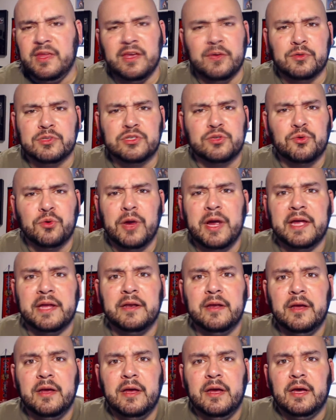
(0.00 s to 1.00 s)
It was great.
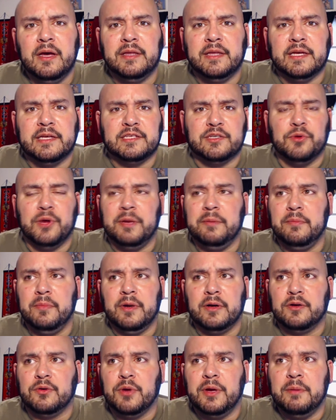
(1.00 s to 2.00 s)
That's
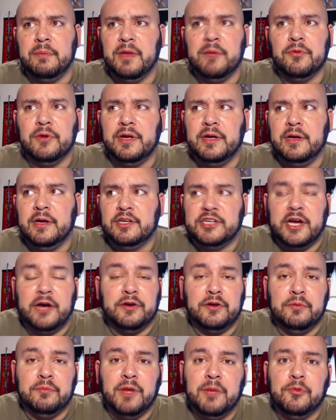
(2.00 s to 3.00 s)
a great memory, a
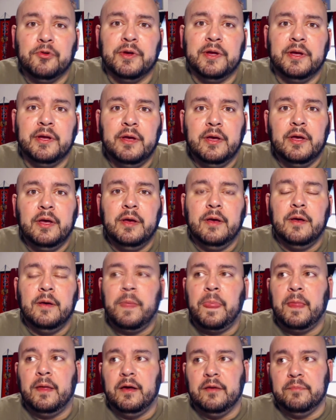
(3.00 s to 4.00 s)
childhood memory
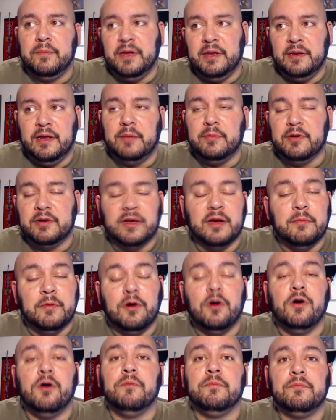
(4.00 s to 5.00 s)
of being able to come
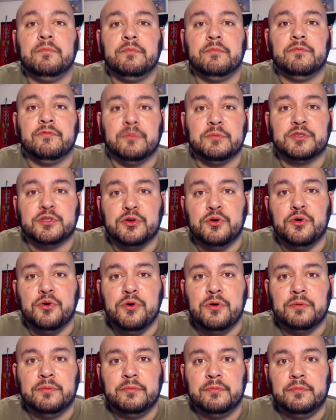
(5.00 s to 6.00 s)
home from
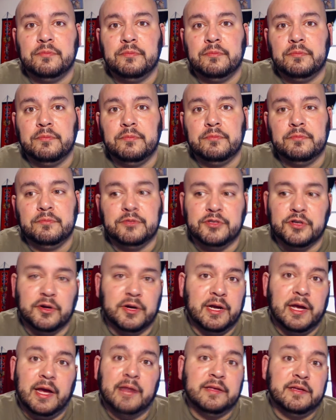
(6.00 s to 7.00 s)
school,
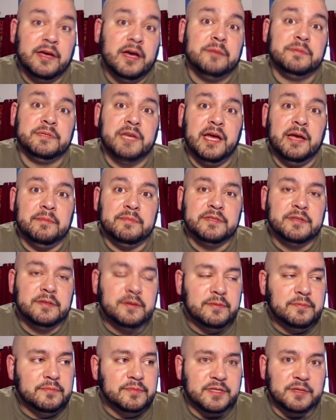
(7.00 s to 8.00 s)
turning on the Cubs games.
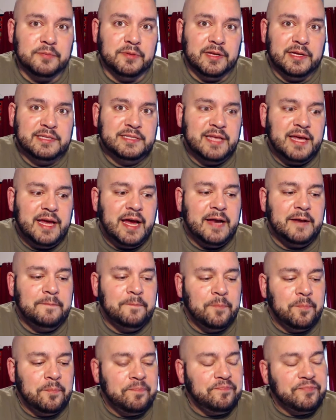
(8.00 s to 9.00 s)
Simple as that.
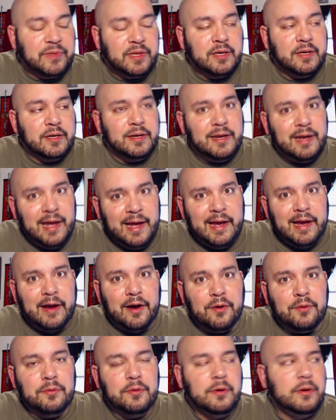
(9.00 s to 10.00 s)

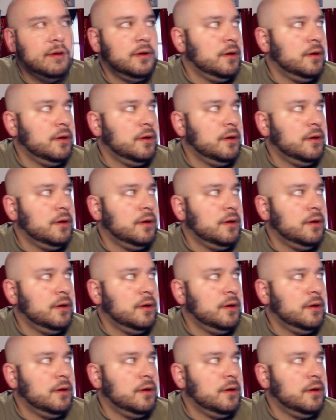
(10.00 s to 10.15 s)
Now,